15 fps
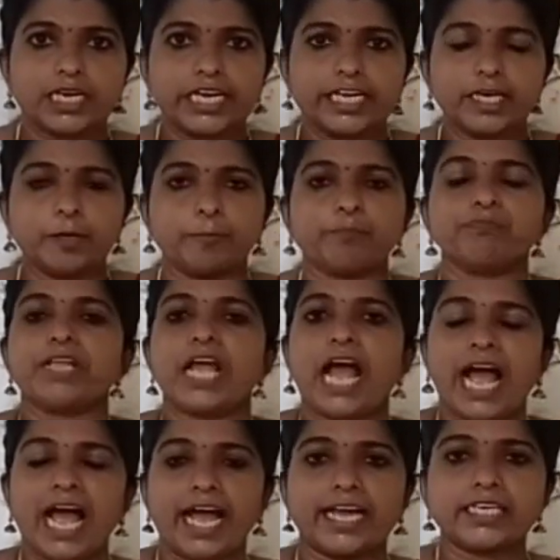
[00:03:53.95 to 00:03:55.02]
Clear?
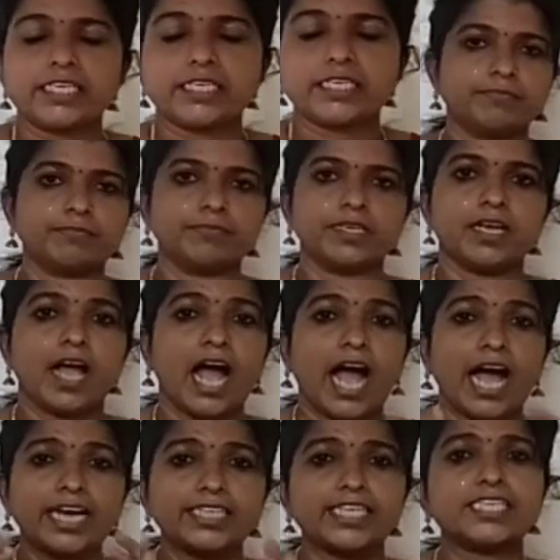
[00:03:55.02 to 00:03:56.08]
And
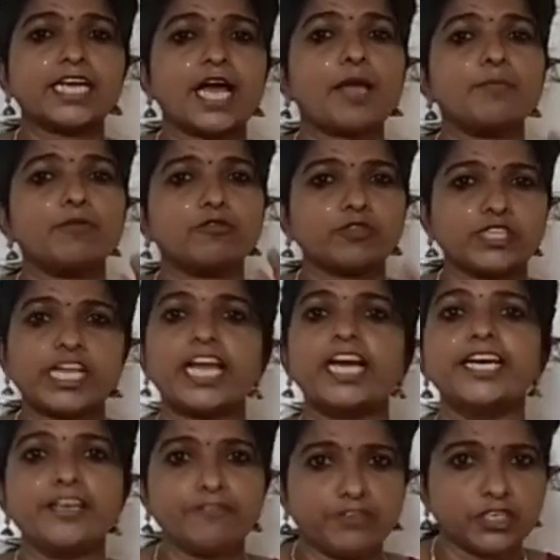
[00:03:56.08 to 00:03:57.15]
at the time of
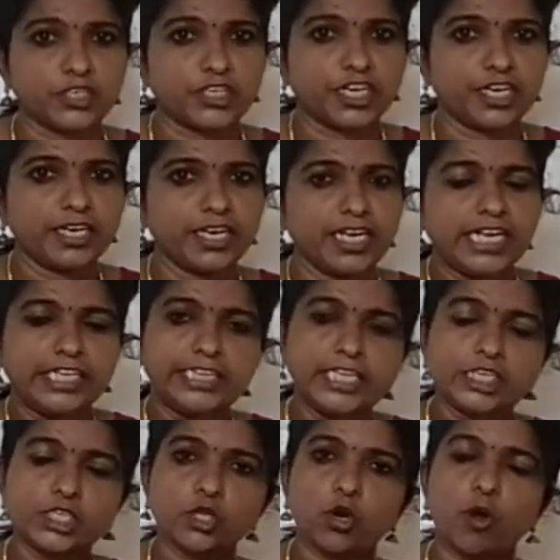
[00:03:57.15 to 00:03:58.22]
cell division,
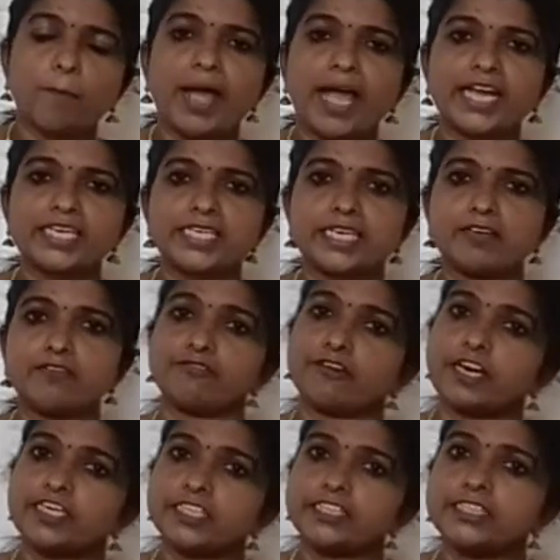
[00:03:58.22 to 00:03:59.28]
this chromatin
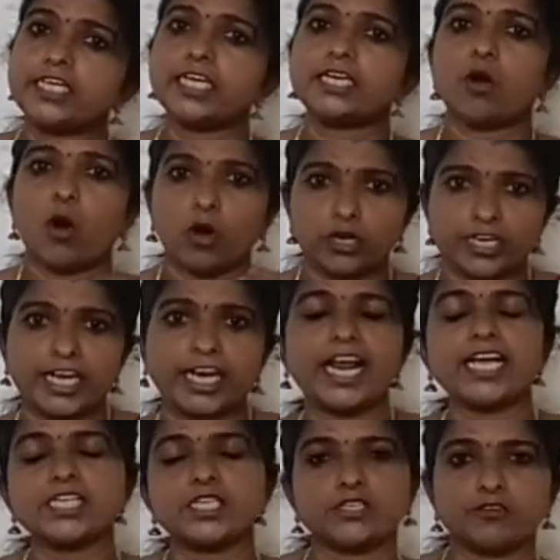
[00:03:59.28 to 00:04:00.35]
further
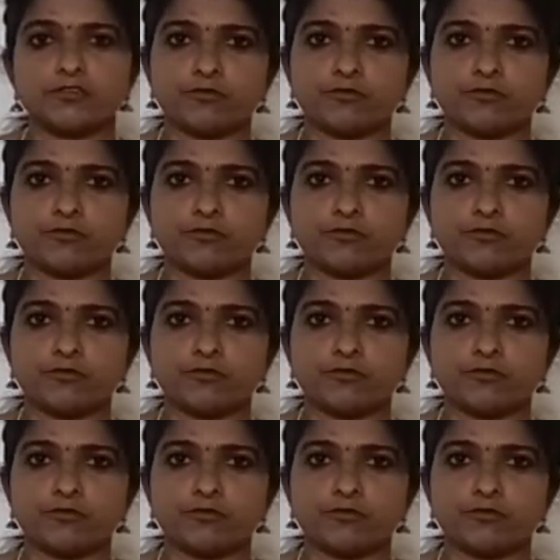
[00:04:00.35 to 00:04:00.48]
organized